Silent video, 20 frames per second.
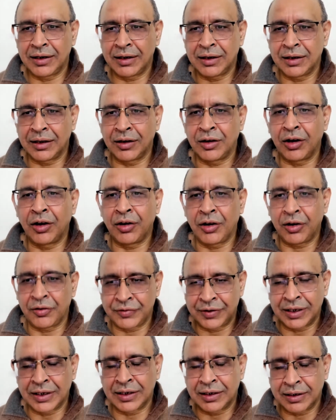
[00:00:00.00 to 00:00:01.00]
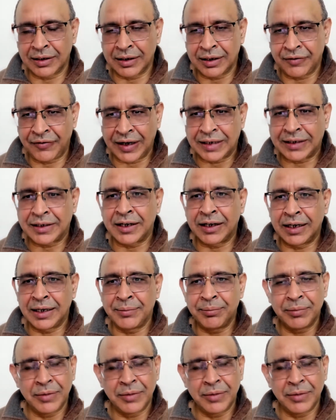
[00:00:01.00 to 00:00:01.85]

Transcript: of the affected limb.